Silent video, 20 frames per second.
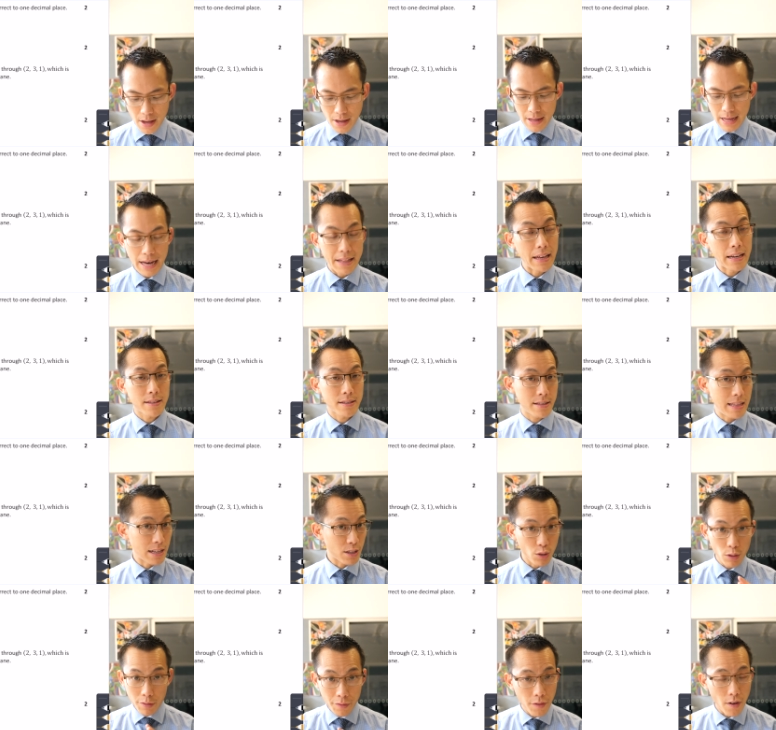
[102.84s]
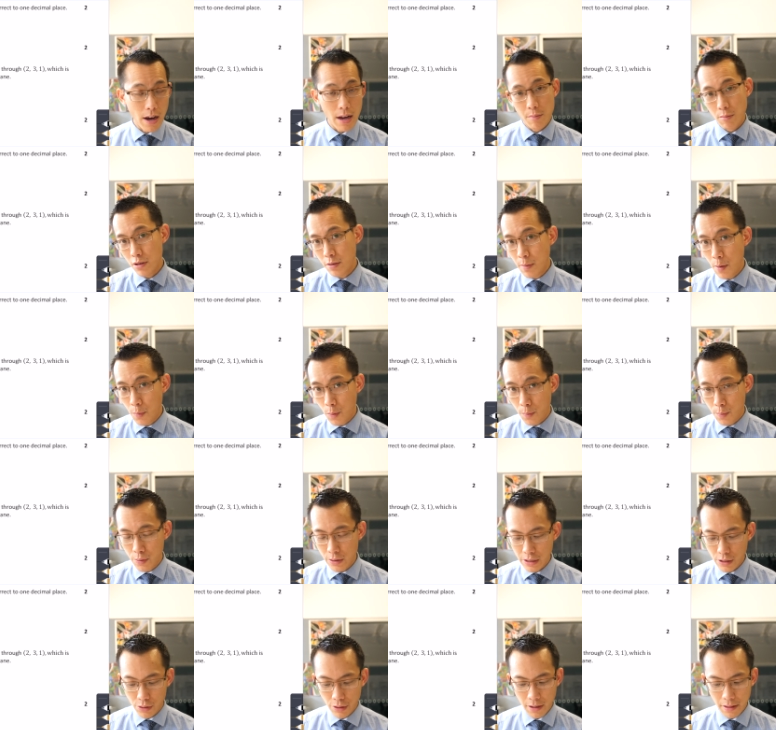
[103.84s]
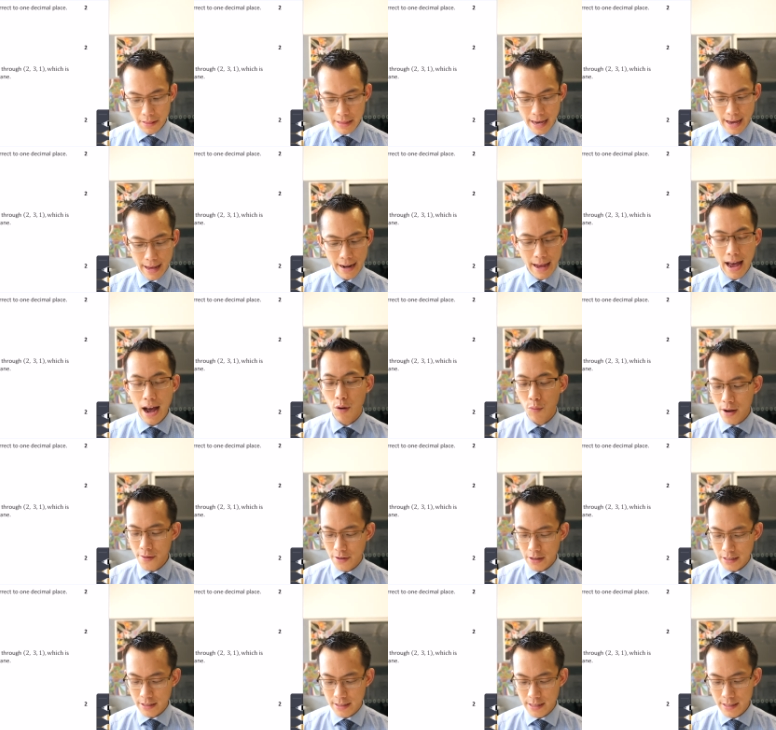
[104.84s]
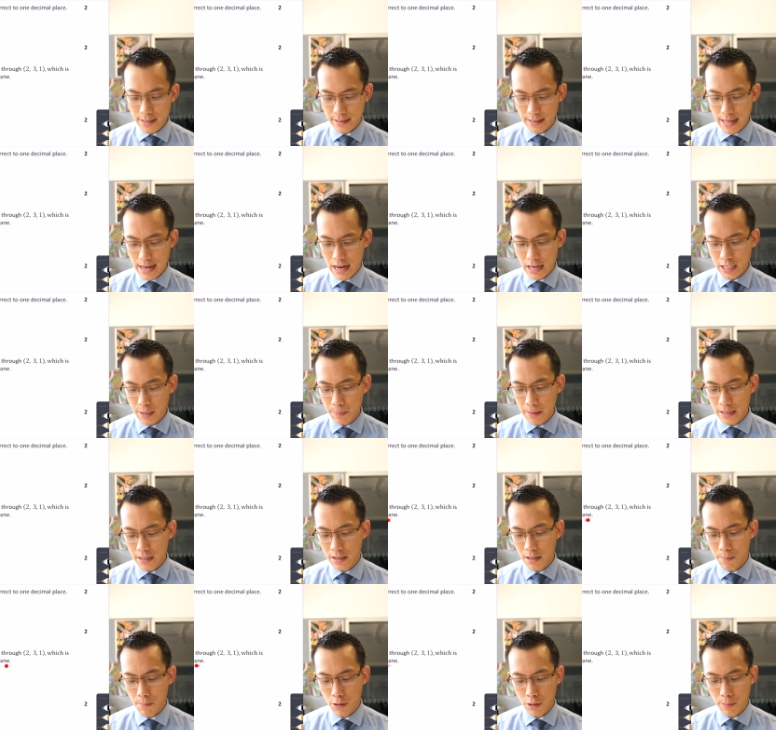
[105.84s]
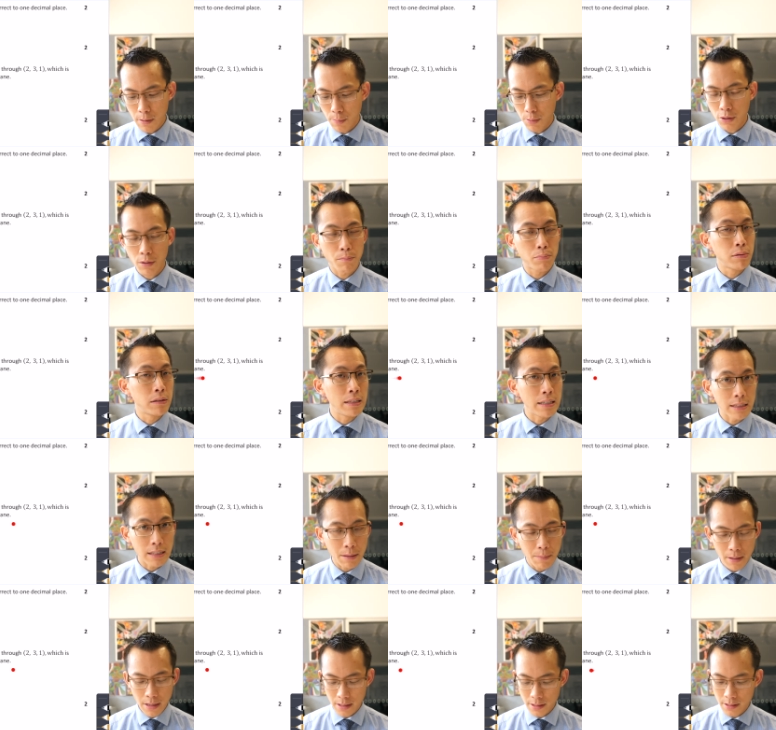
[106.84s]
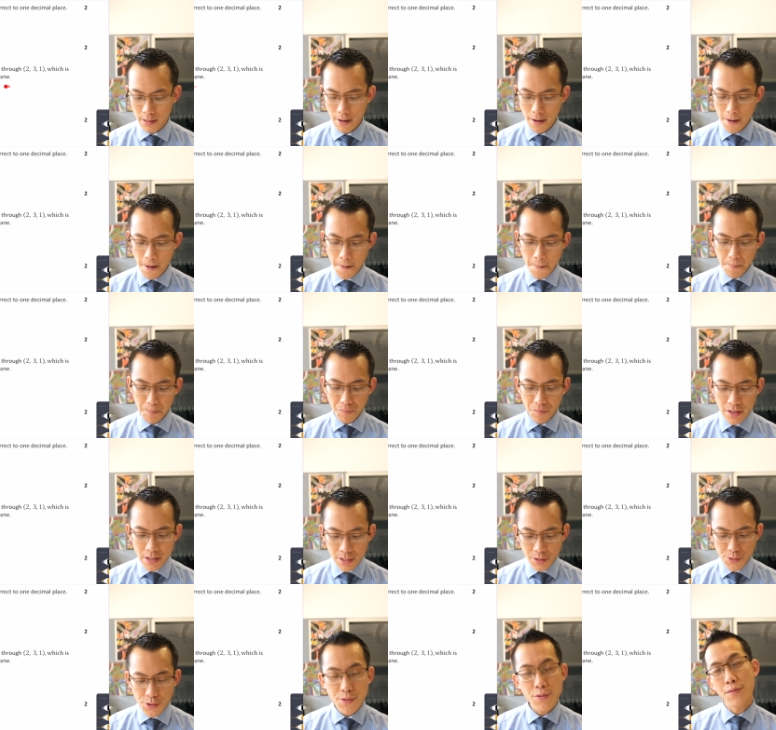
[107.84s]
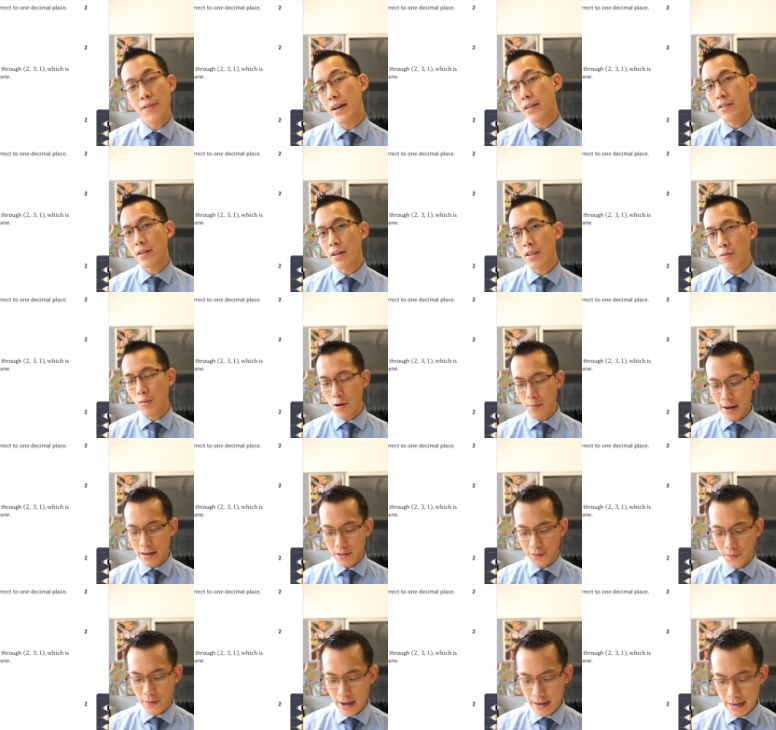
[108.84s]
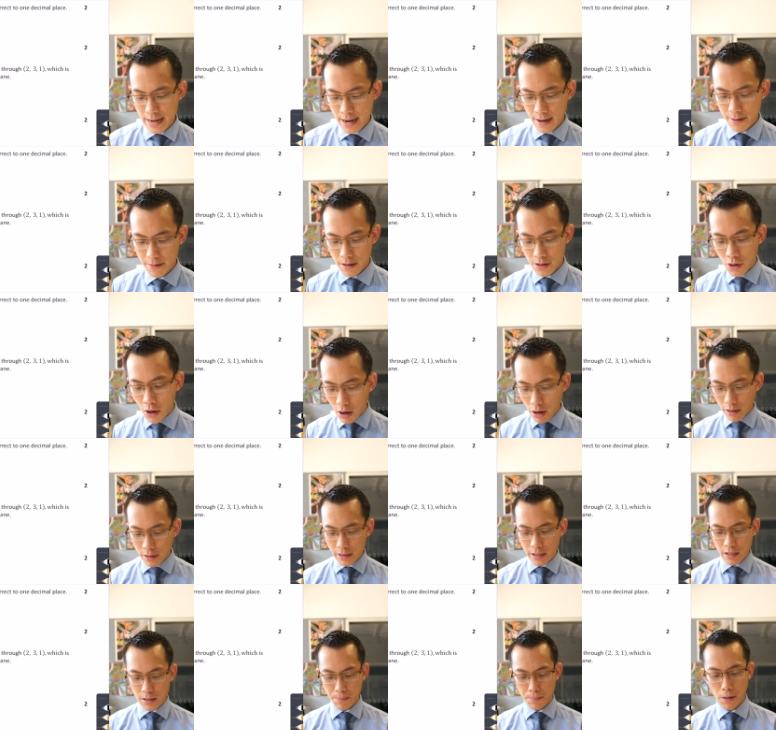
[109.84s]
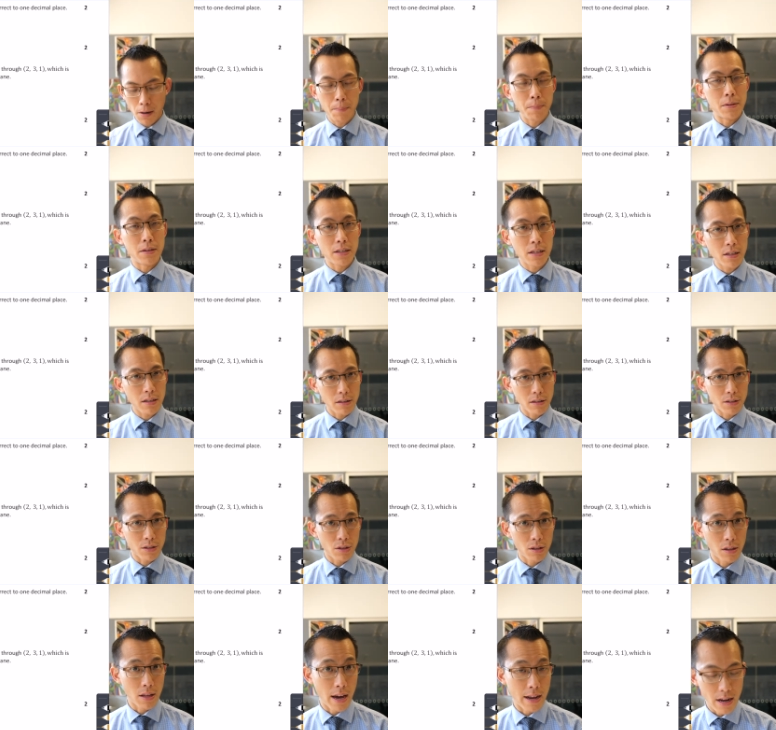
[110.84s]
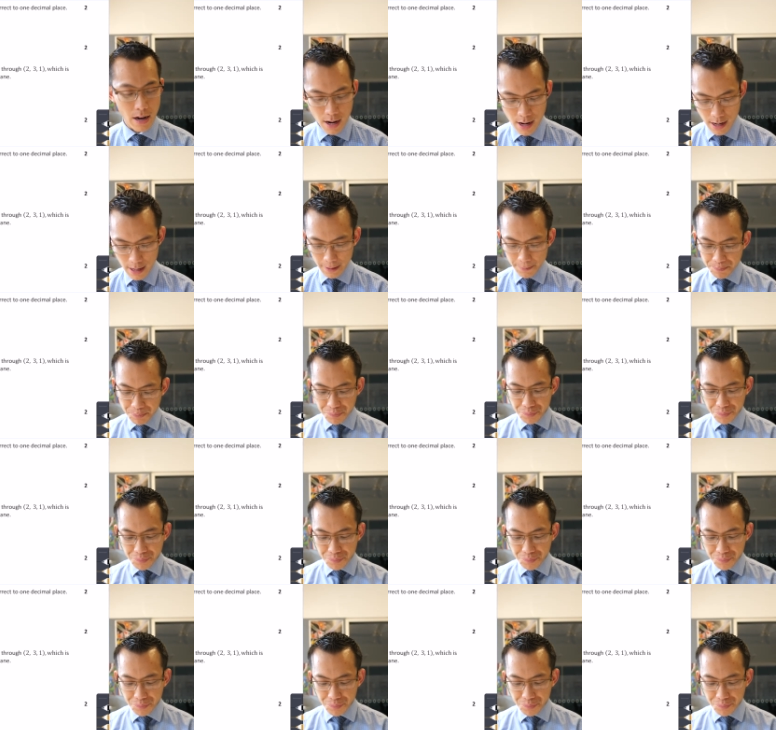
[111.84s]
Now that's, that's all fine. Most people are pretty good at that. However, it's this last piece that most people completely missed. This new vector that we're about to find out, not only is it perpendicular to line R,